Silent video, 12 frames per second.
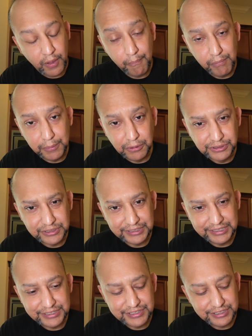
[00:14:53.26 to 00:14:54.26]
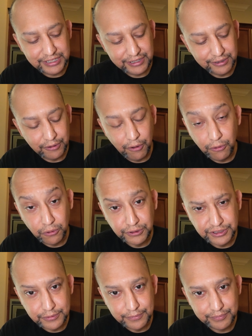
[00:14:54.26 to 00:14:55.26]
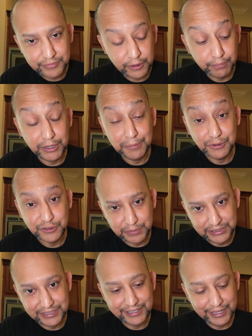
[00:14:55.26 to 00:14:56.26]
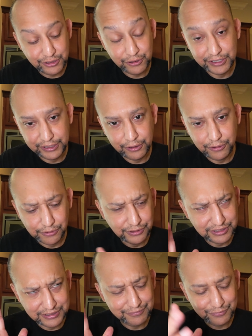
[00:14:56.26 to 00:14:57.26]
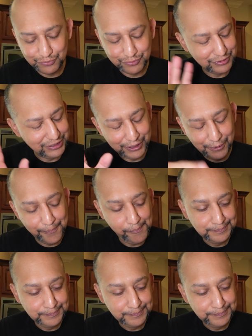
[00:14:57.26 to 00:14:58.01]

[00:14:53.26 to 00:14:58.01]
bubbles on the inside, or holes. They're bubbles, but then they turn into holes, you know.